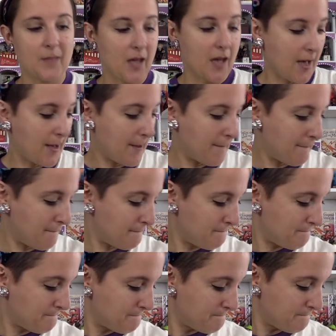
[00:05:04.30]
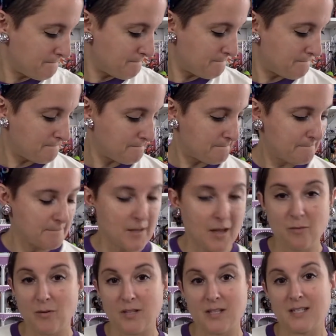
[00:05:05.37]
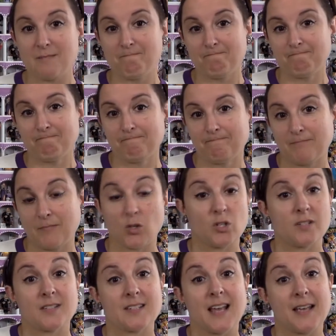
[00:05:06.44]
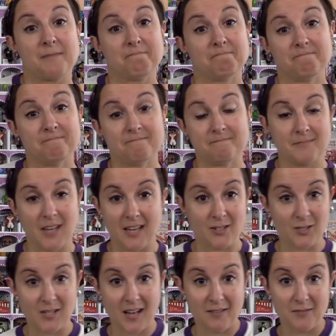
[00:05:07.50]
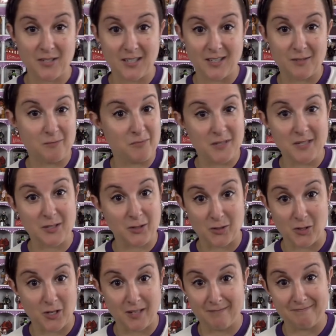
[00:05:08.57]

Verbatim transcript: Um, I really couldn't say. I just have to research it